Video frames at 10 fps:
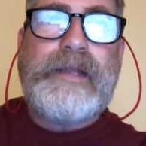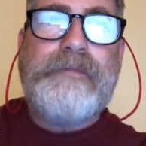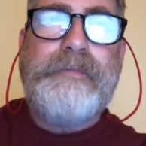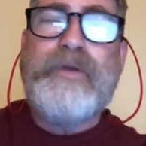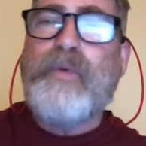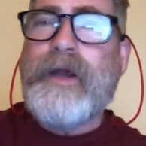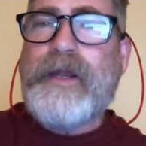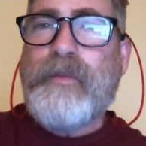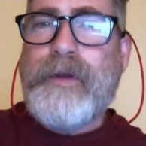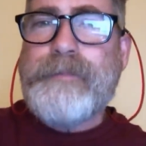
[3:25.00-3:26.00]
been
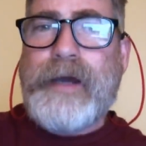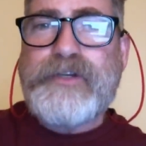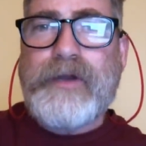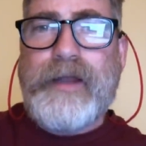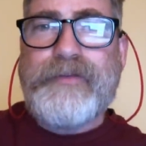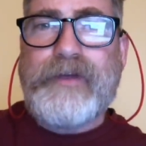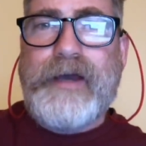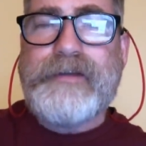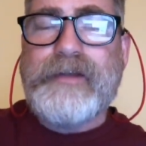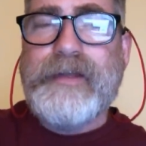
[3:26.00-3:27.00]
working with Bashar
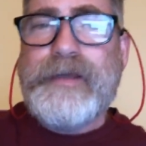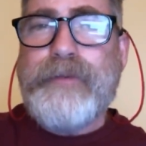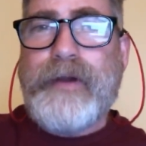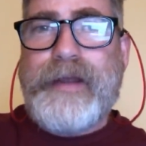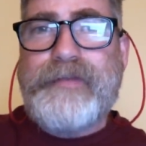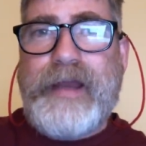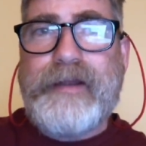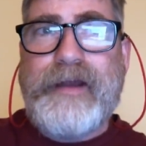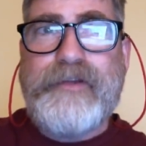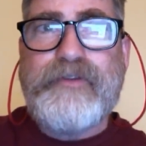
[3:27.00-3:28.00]
al-Assad to liberate that
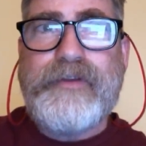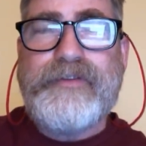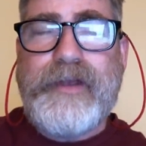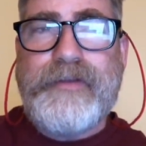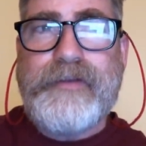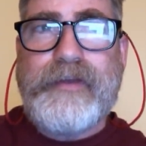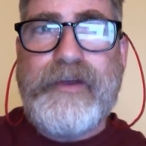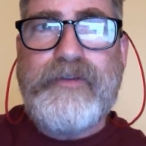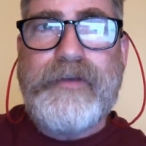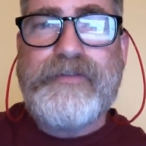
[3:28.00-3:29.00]
country, the
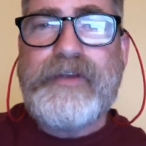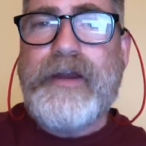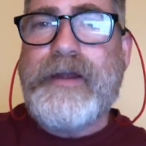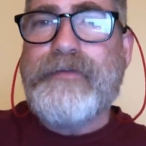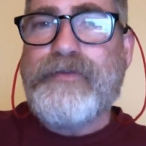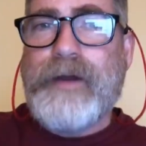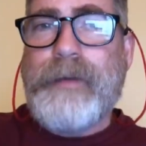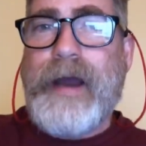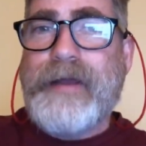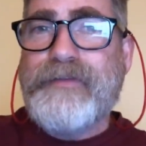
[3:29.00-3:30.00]
country of Syria, from
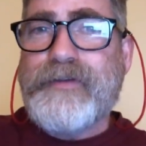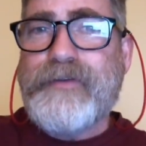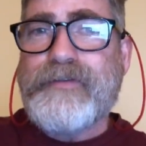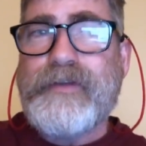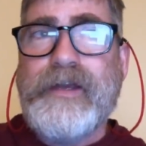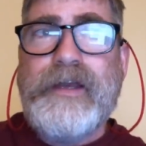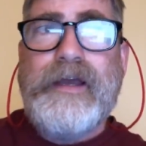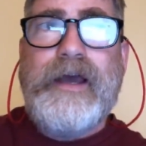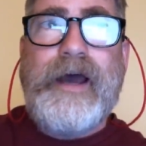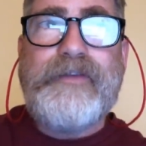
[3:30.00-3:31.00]
ISIS
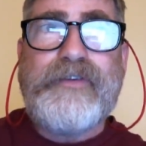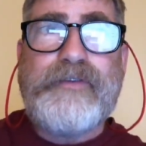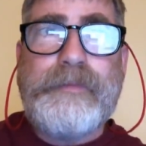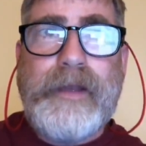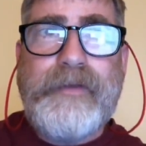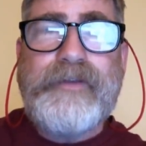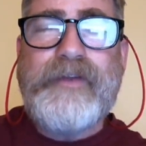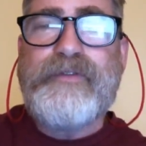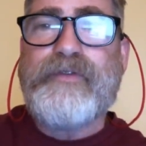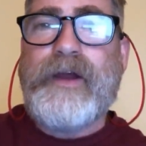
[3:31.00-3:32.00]

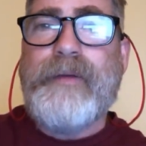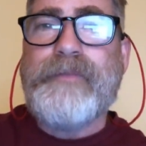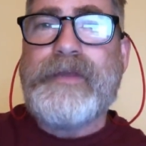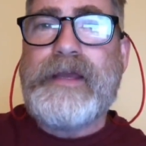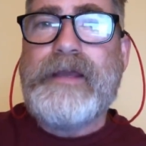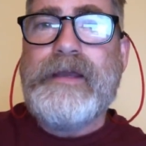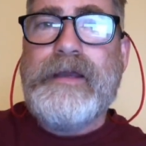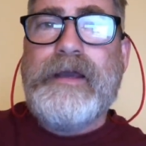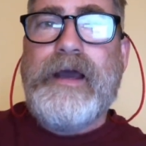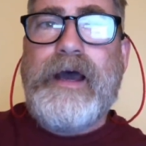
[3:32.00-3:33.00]
militants, from the
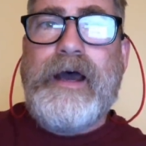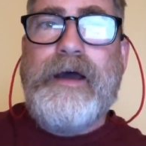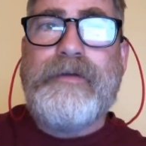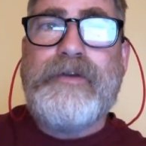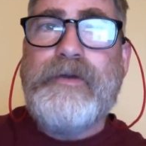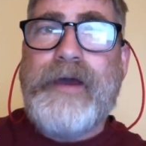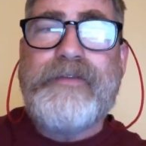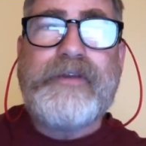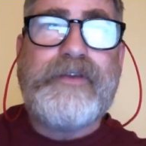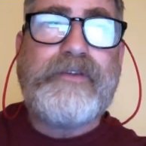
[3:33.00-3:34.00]

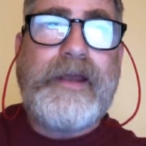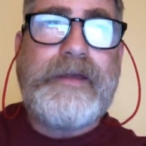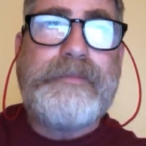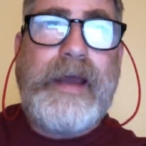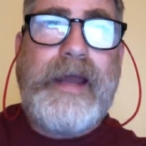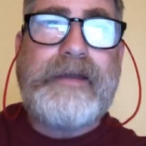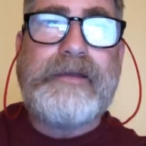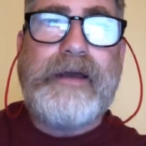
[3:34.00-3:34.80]
U.S. and Israeli-backed